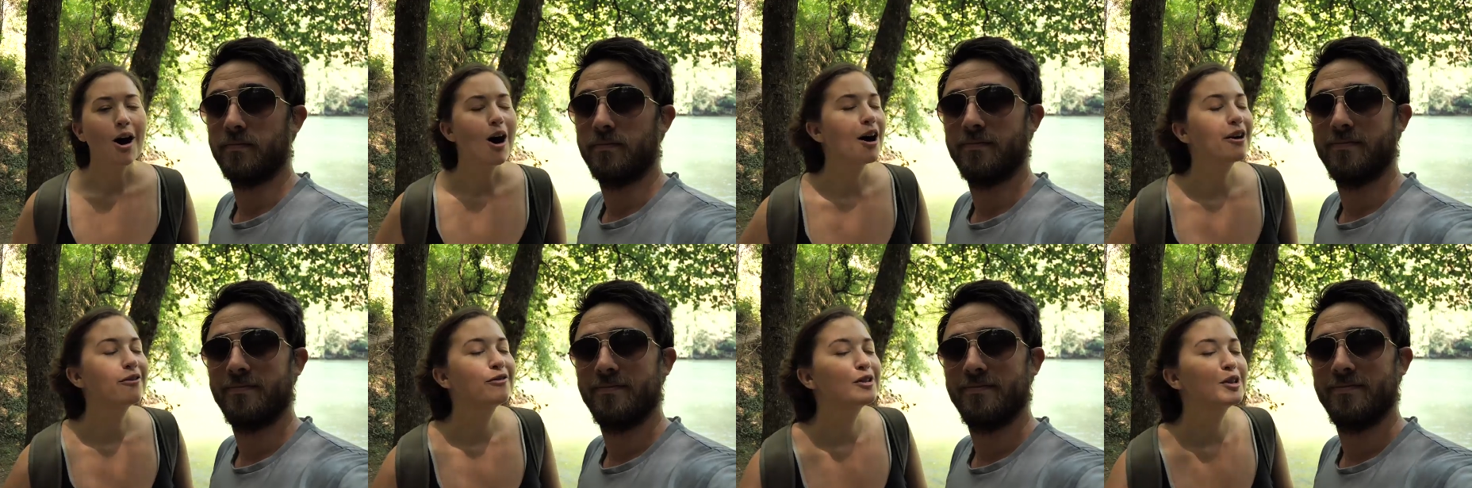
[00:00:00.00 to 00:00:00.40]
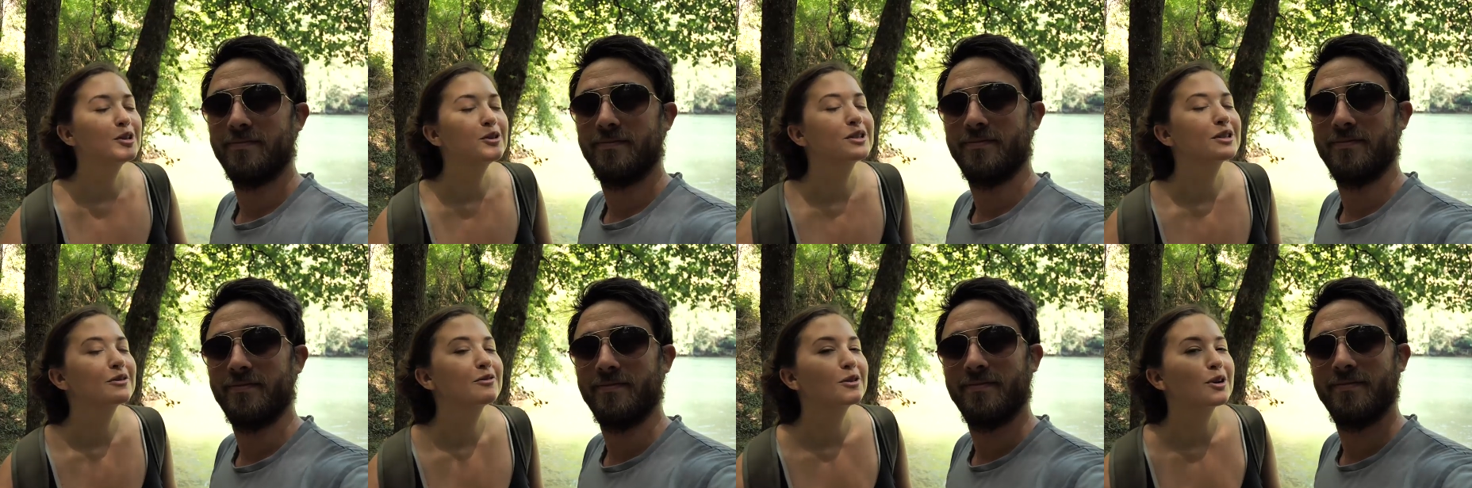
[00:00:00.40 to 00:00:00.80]
Speaker 1: are a
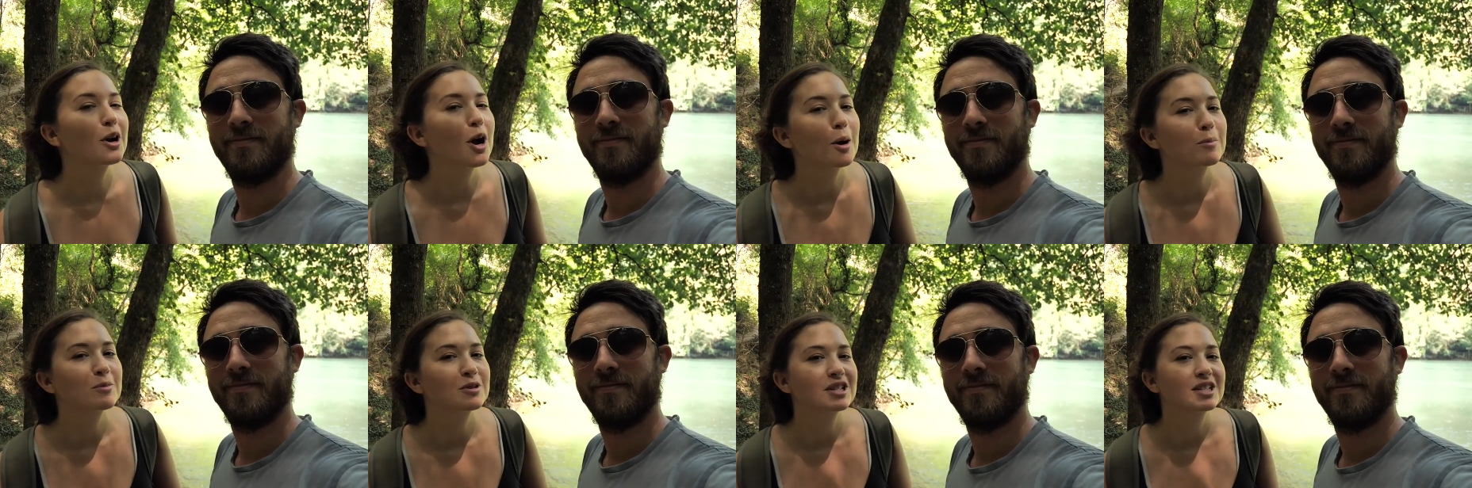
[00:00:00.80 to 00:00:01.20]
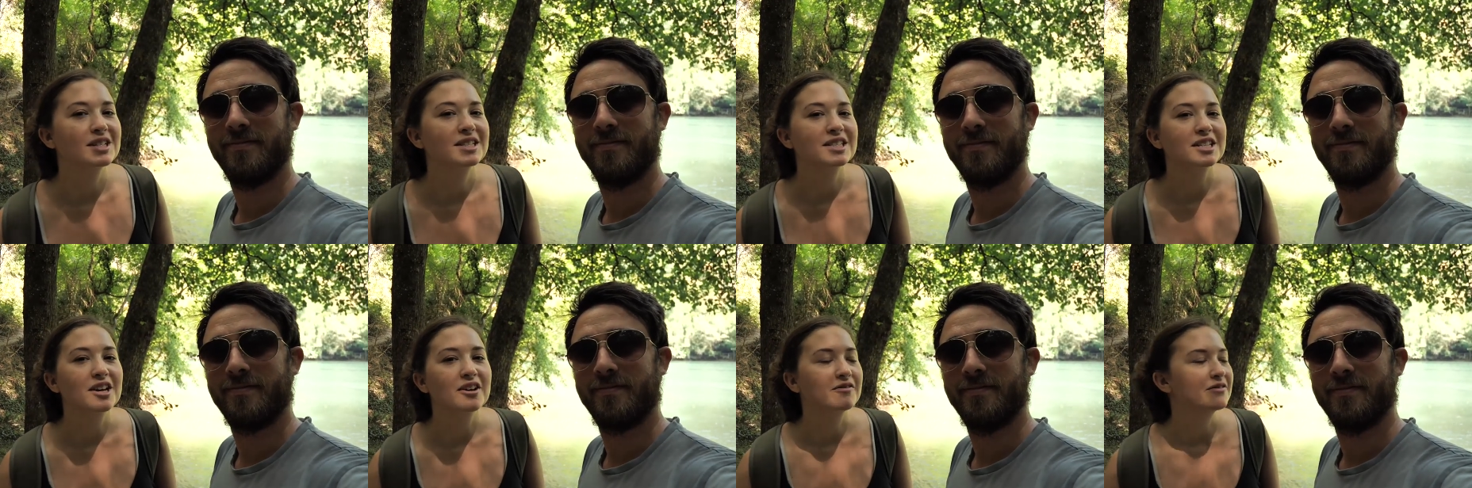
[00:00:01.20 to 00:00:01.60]
few different
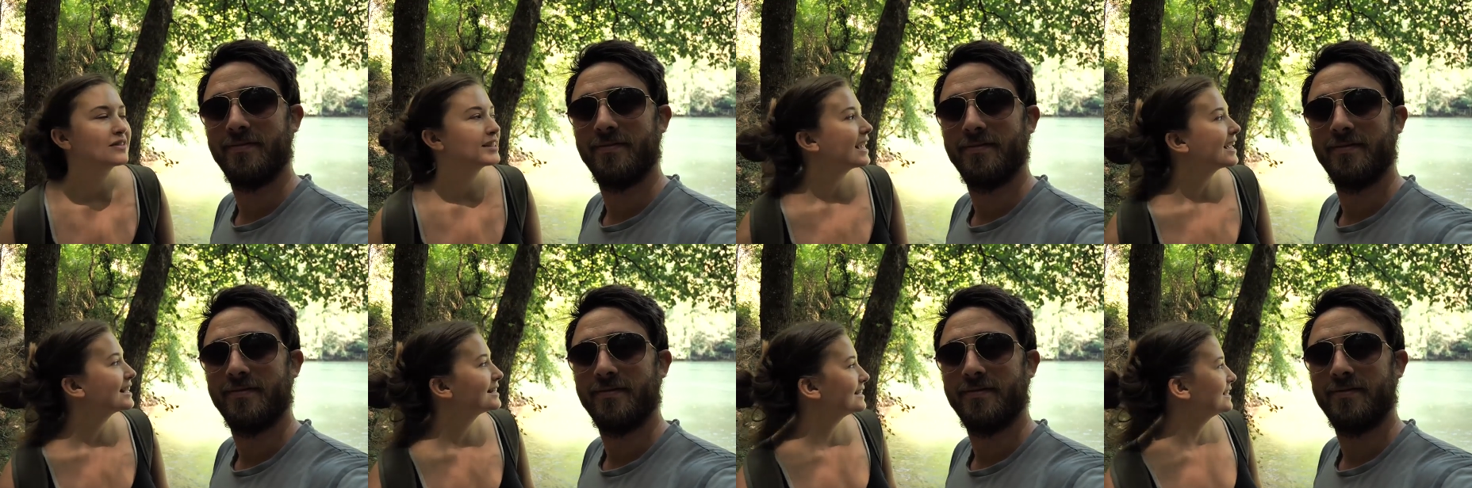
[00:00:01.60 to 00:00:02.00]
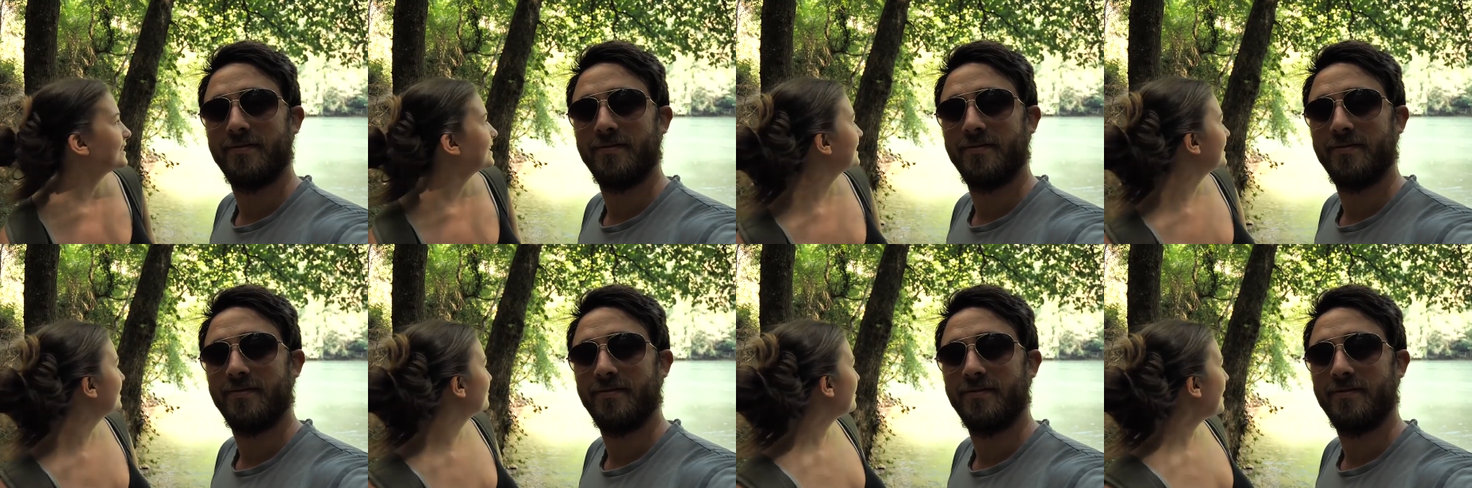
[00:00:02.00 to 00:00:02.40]
options of getting
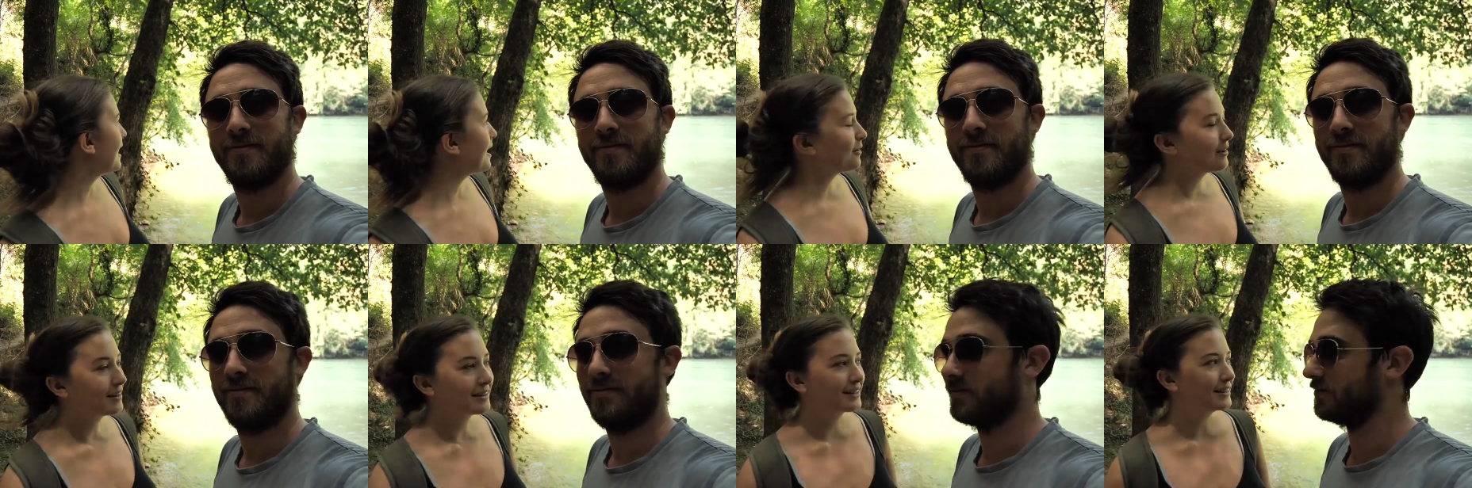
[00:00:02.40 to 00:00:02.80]
here. Wow, I